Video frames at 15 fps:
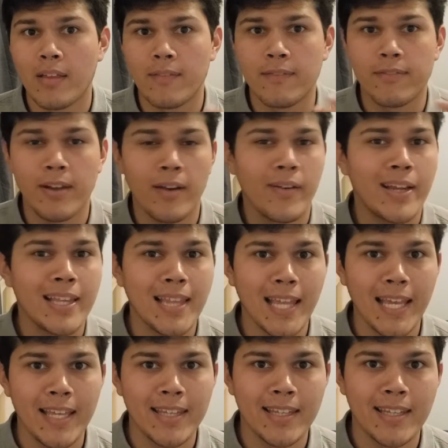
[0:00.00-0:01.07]
very
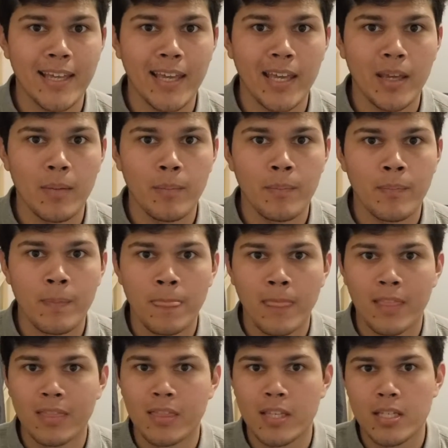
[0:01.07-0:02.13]
late in the game.
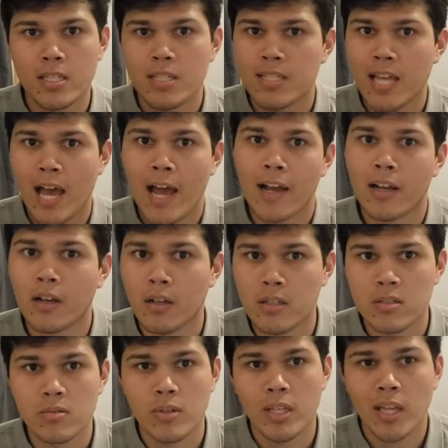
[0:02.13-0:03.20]
This attack
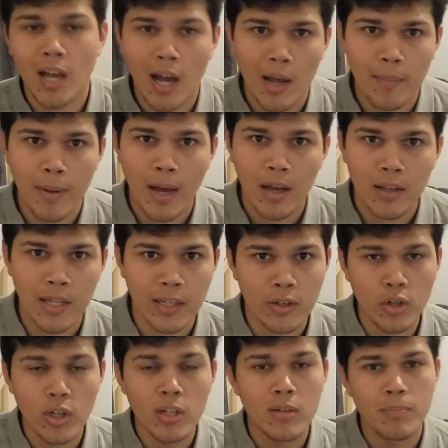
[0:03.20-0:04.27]
is really high,
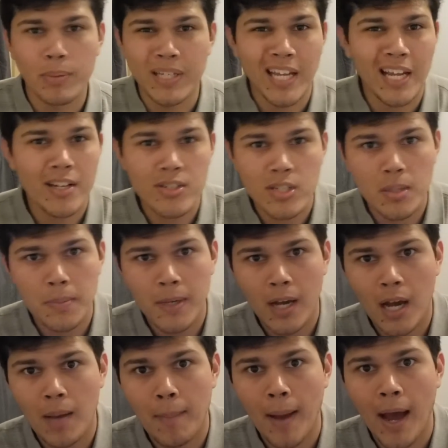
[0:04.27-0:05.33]
could potentially be
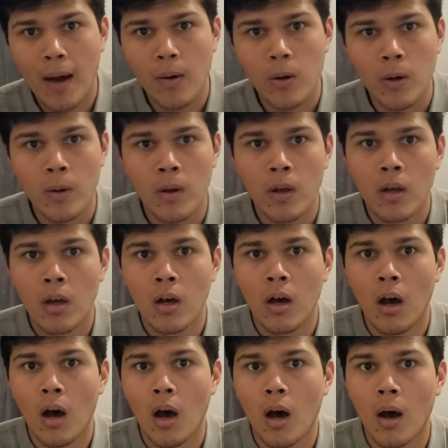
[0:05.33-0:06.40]
high power,
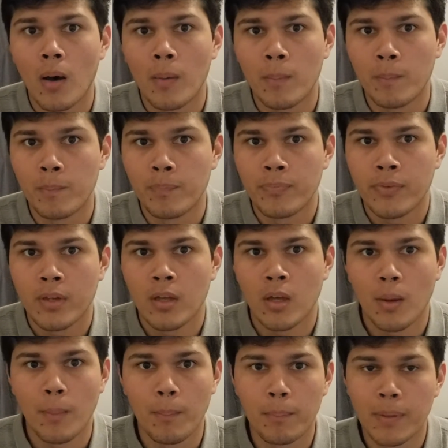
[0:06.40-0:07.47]

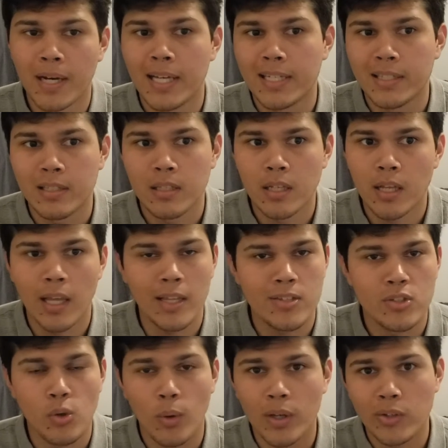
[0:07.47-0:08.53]
but it's
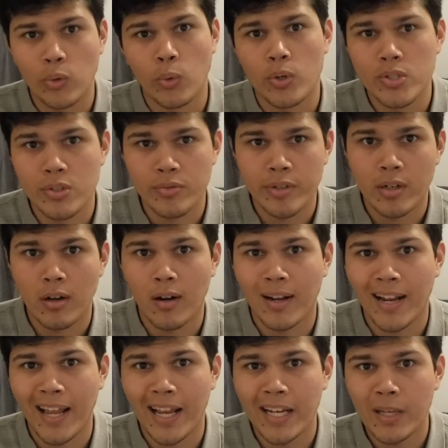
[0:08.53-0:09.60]
going towards a rear
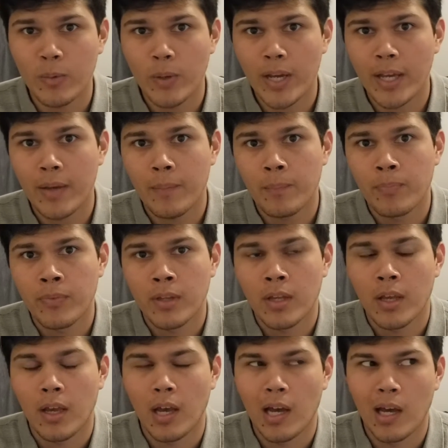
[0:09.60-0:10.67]
guard anyway
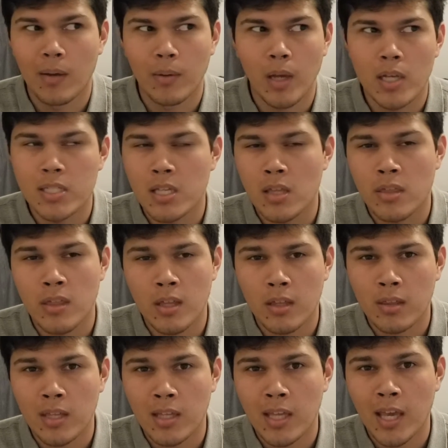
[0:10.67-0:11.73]
because they think
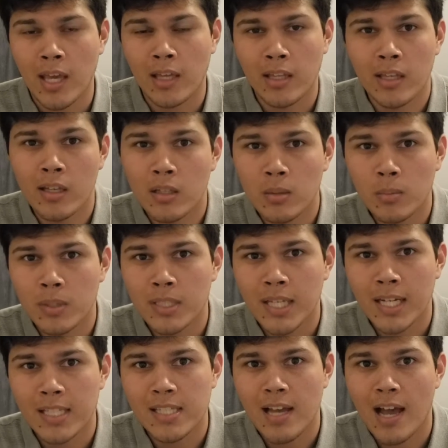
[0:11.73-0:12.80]
they can't kill him with
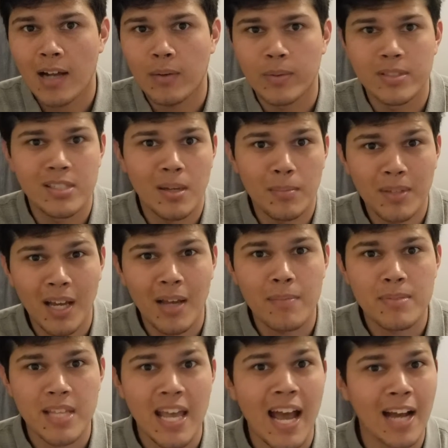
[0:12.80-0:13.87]
that attack, when
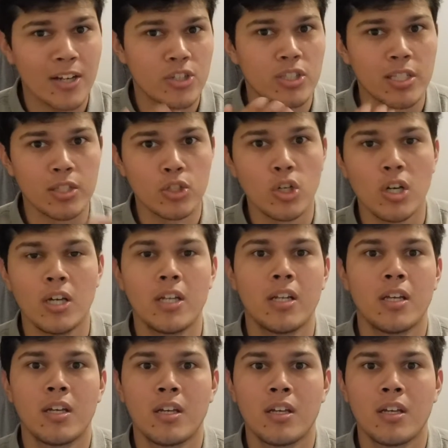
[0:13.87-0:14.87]
sometimes they actually could